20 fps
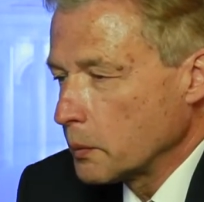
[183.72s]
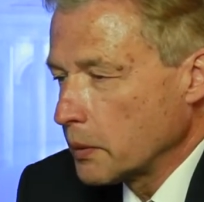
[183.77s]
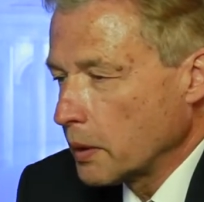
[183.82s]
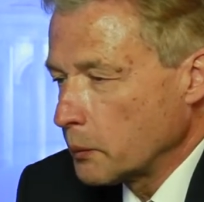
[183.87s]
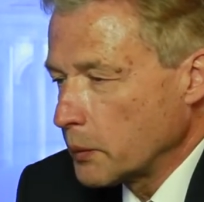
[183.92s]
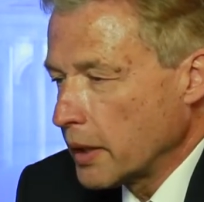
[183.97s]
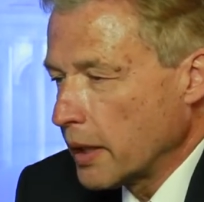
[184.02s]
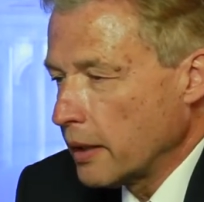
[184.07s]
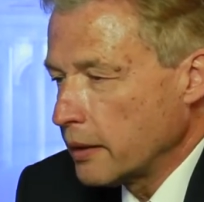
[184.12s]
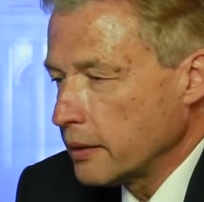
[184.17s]

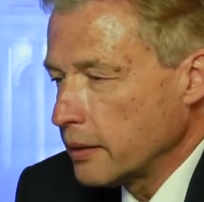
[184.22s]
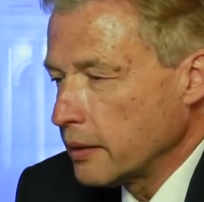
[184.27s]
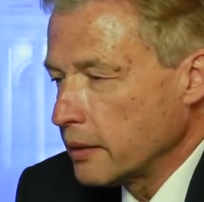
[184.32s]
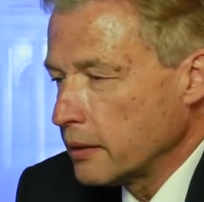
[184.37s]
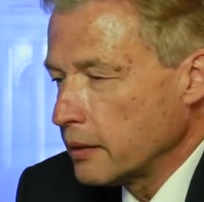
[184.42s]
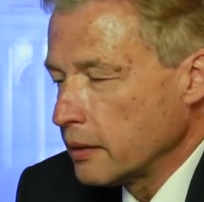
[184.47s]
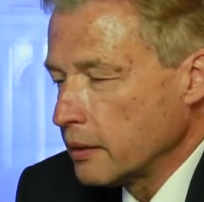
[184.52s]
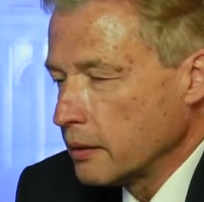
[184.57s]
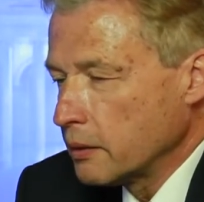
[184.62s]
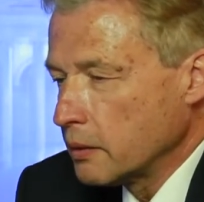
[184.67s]
we had
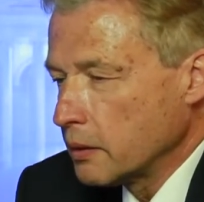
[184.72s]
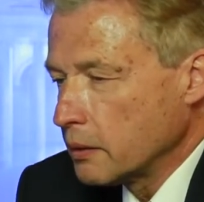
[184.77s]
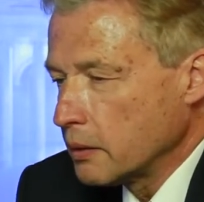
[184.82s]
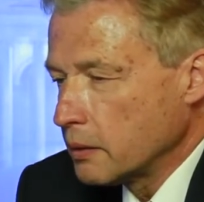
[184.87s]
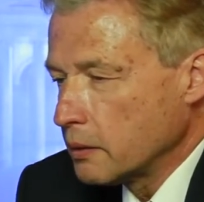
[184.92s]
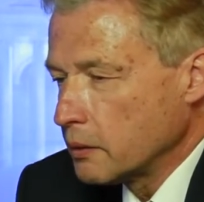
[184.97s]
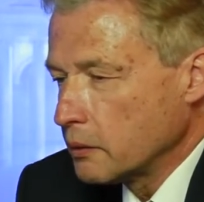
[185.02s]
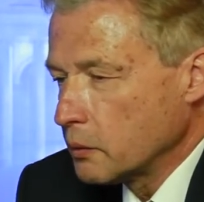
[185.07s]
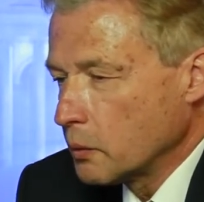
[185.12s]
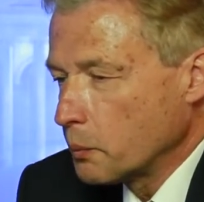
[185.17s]
a, a,
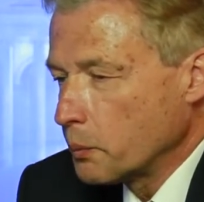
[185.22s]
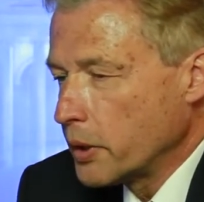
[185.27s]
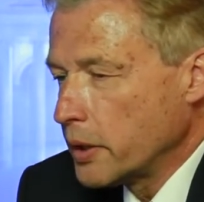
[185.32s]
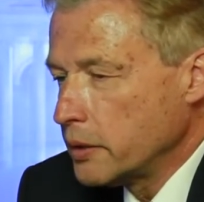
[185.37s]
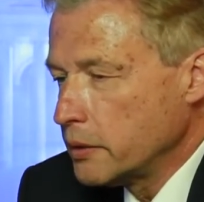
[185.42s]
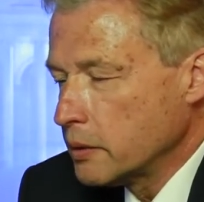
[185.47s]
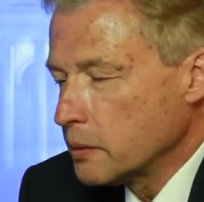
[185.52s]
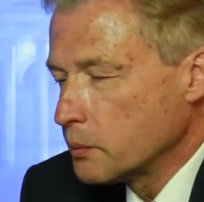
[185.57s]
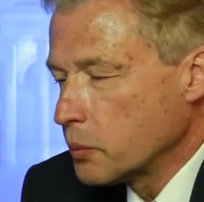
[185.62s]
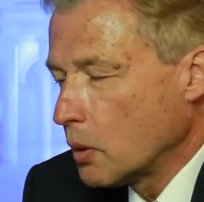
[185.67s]

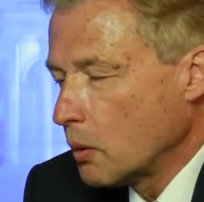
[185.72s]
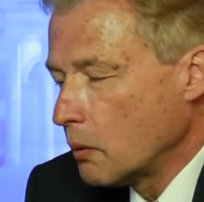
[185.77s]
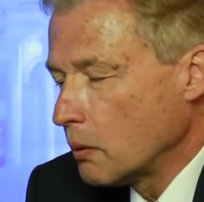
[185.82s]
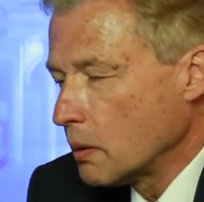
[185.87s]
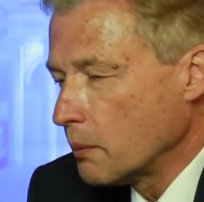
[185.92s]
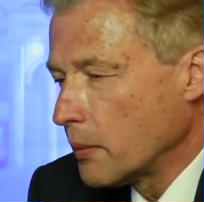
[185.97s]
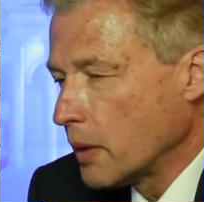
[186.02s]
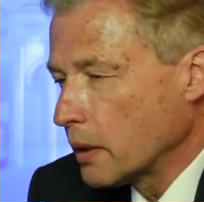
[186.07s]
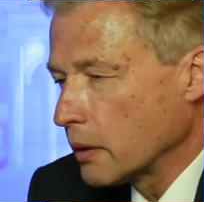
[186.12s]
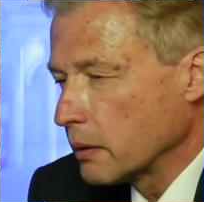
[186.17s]
opinion poll
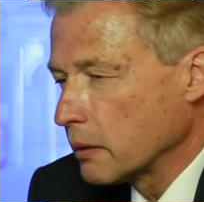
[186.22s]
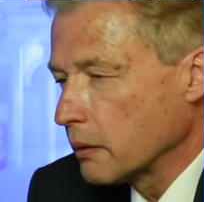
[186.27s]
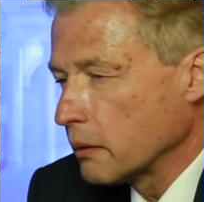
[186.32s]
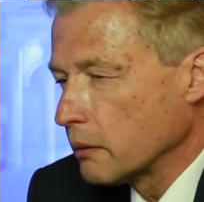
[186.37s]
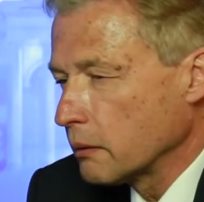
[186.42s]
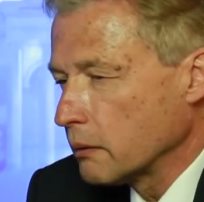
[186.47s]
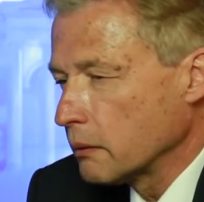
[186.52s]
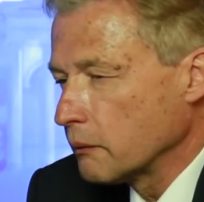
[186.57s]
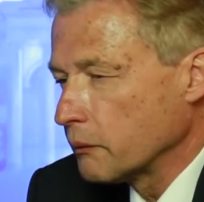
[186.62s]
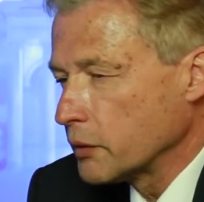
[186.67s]
among
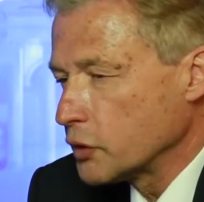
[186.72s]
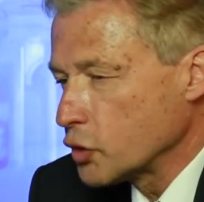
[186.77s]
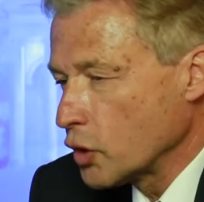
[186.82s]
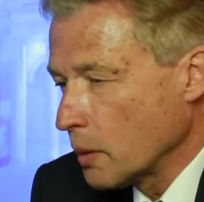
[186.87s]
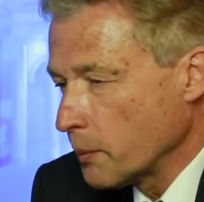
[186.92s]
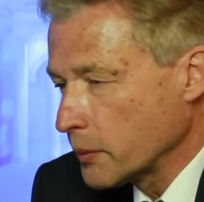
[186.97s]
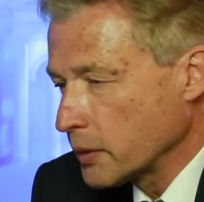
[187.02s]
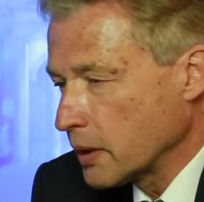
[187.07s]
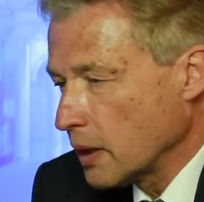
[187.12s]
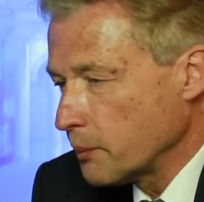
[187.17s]
uh, the
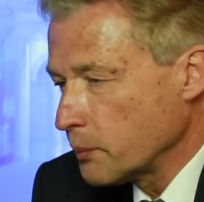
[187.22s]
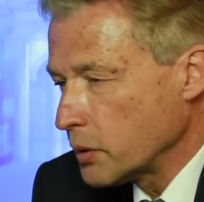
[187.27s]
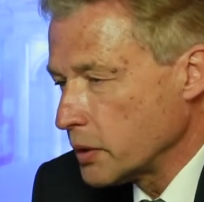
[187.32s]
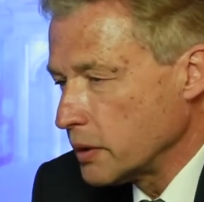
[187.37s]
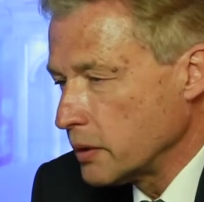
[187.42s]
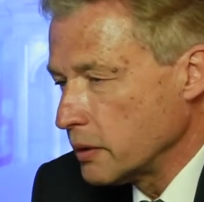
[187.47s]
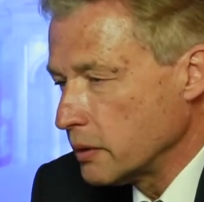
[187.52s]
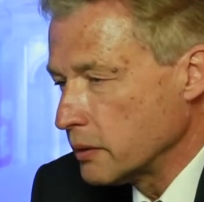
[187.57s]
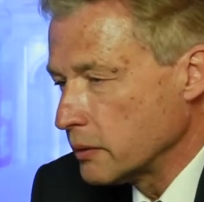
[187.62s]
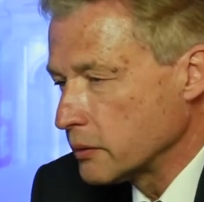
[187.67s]
German
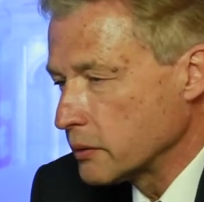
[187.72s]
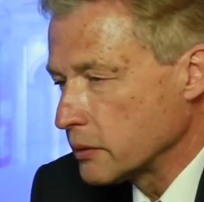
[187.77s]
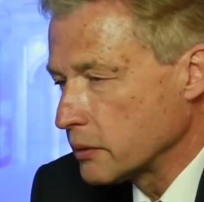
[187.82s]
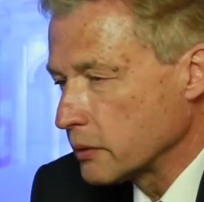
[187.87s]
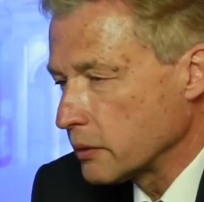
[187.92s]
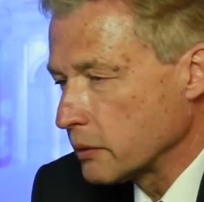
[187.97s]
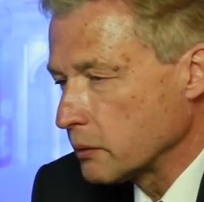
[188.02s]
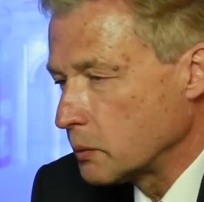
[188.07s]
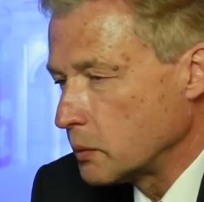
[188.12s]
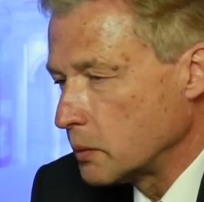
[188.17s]
companies
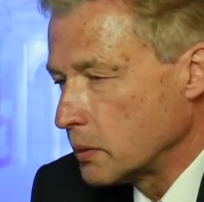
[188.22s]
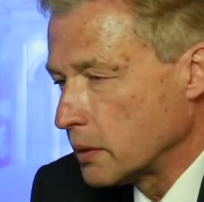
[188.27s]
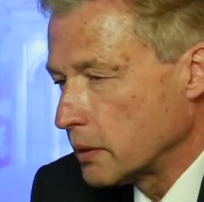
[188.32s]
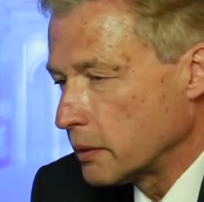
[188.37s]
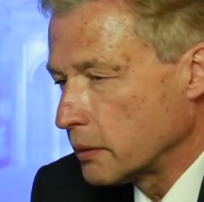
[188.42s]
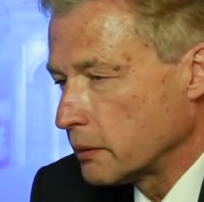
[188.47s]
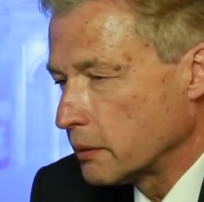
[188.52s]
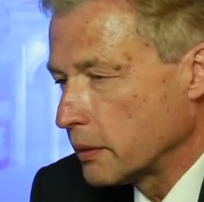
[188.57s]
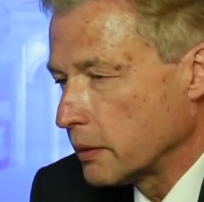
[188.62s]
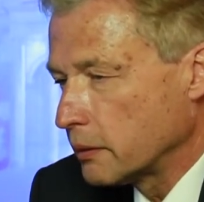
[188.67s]
uh, who
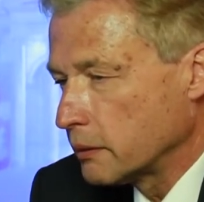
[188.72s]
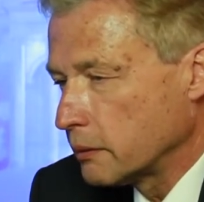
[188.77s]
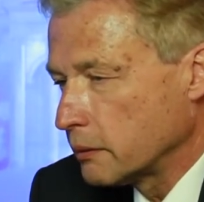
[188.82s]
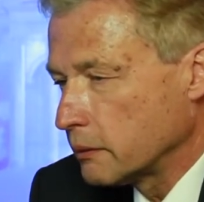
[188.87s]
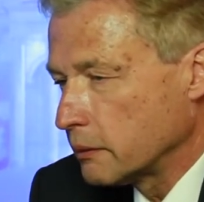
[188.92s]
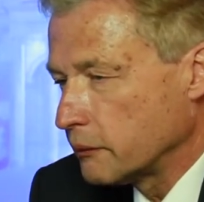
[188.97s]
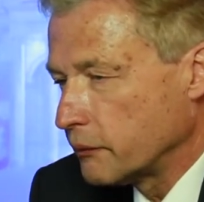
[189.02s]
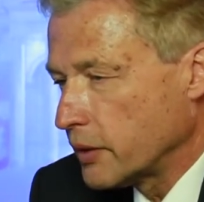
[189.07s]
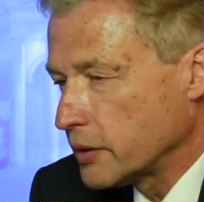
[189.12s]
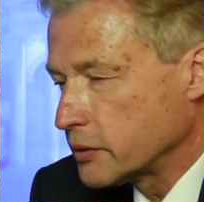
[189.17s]
are
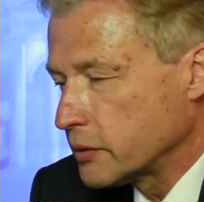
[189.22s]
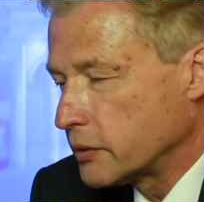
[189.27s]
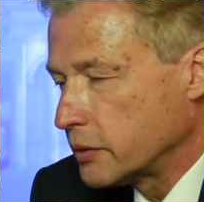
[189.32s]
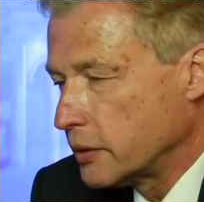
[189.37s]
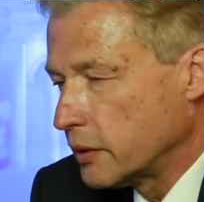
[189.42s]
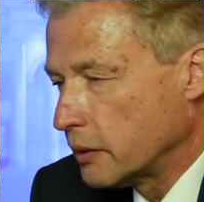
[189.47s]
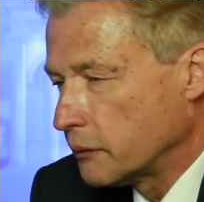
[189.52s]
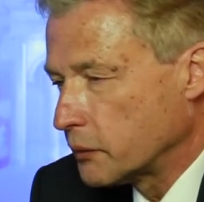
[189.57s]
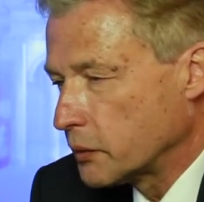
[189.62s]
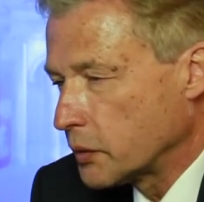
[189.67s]
invested
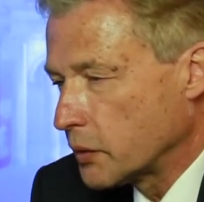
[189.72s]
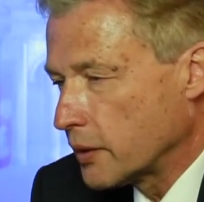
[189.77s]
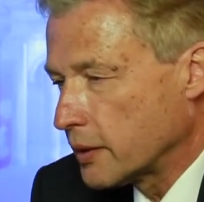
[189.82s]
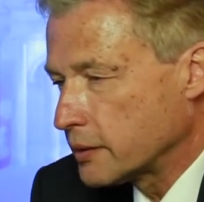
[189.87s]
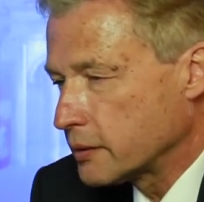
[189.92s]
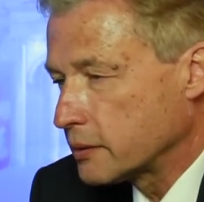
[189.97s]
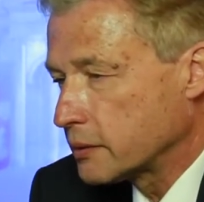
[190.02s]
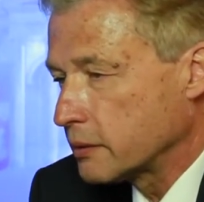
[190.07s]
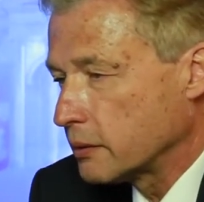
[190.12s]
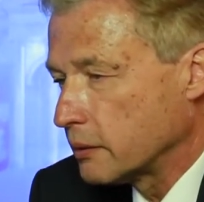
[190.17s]
here in the
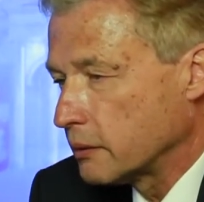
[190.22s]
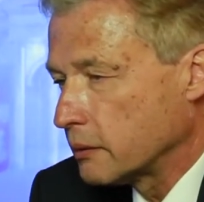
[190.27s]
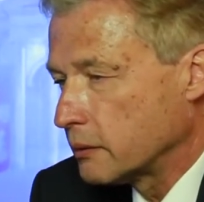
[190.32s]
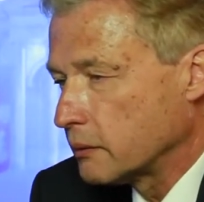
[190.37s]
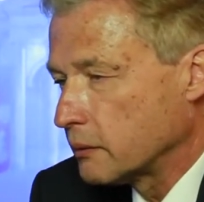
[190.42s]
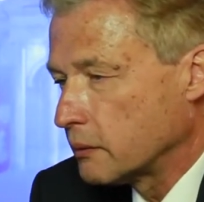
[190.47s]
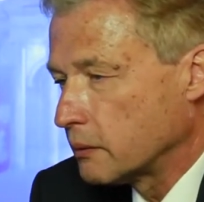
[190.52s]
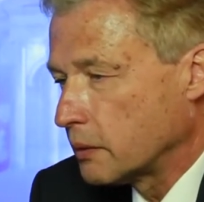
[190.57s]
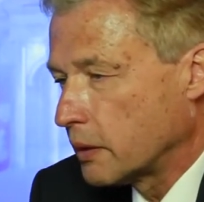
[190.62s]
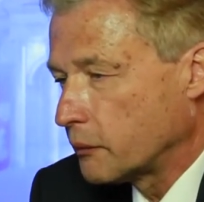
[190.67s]
US
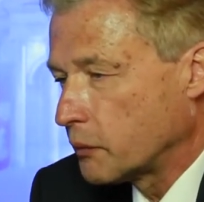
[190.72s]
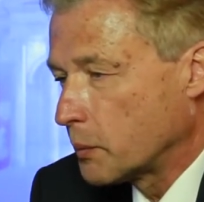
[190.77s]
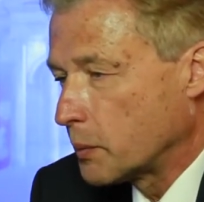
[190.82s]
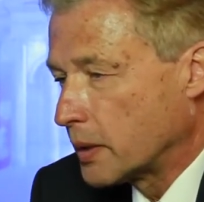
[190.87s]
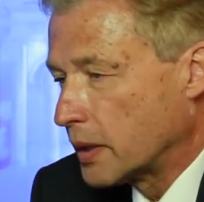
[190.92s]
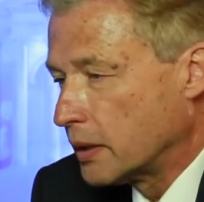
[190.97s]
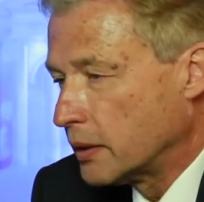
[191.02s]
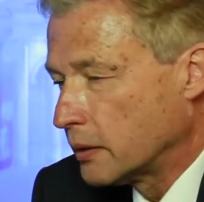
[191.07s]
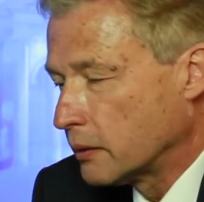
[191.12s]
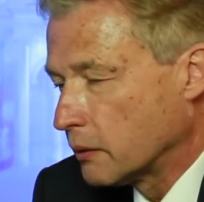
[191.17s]
at the
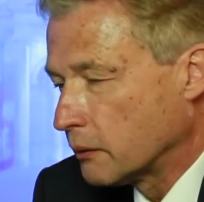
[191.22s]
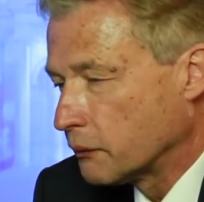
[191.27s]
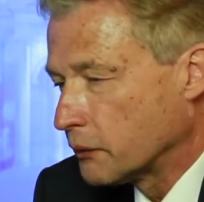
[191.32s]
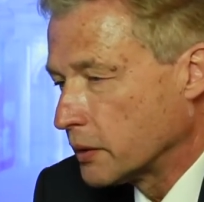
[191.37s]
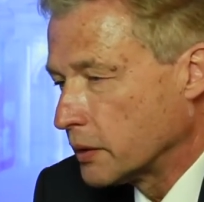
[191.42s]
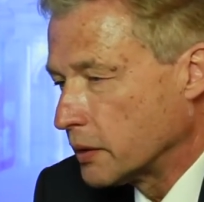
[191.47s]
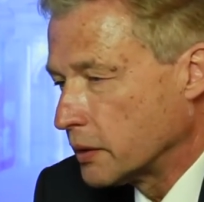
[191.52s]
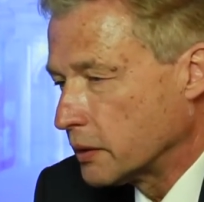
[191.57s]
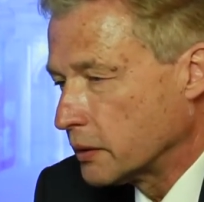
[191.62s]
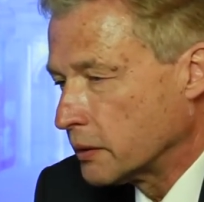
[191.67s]
beginning of the
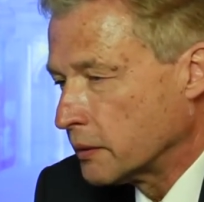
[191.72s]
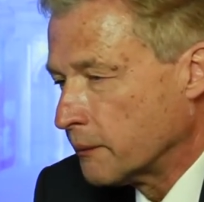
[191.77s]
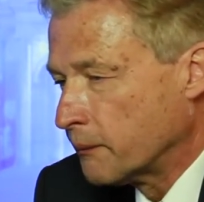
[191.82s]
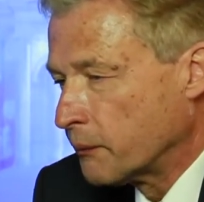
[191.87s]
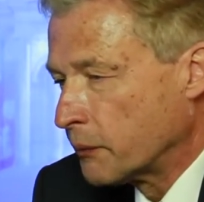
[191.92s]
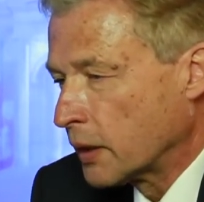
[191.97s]
year.